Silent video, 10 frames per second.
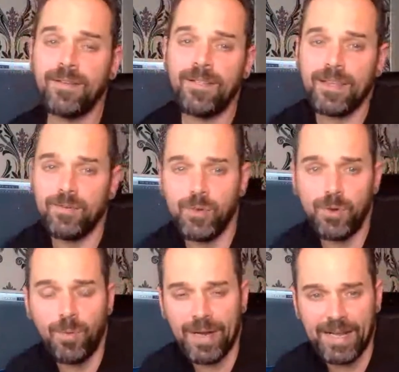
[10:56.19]
if you don't know
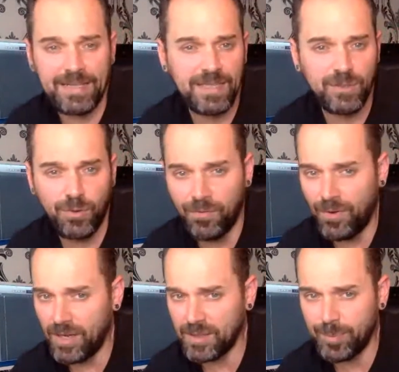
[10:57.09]
what it is a
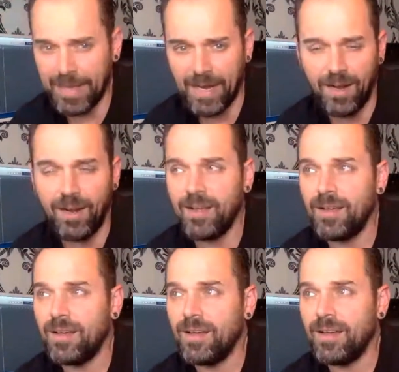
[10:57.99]
fast pedal
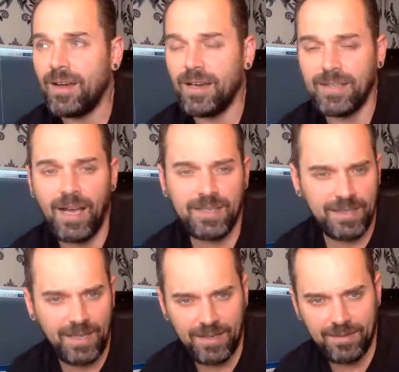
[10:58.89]
that has
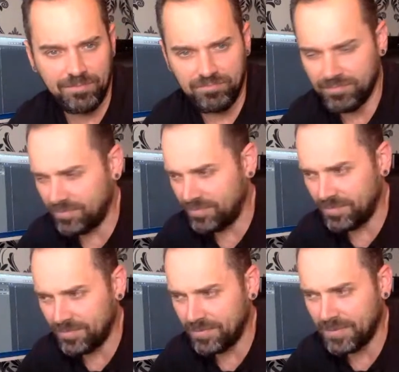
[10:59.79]
a
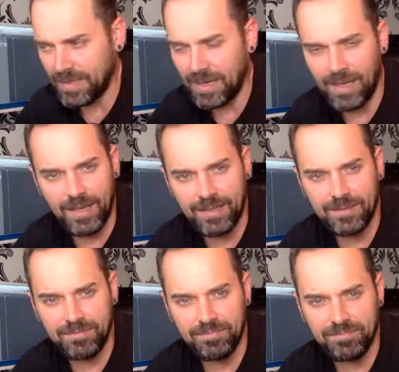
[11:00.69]
like
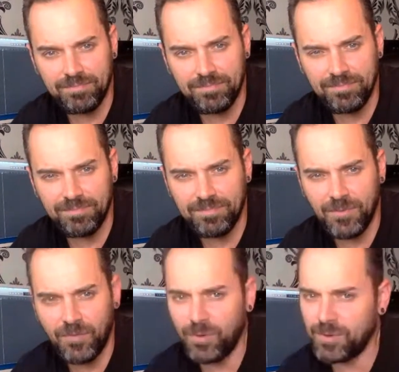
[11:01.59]

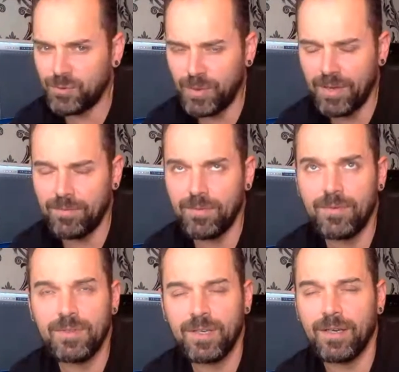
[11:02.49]
foot switch,
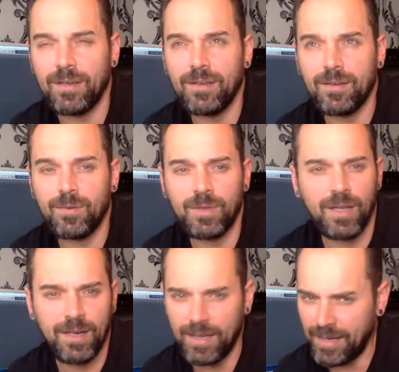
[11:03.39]
yeah, with
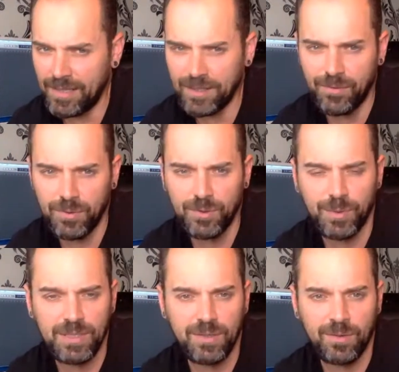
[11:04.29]
an extra foot
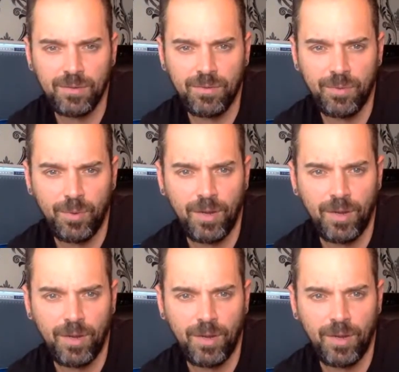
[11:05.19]
switch for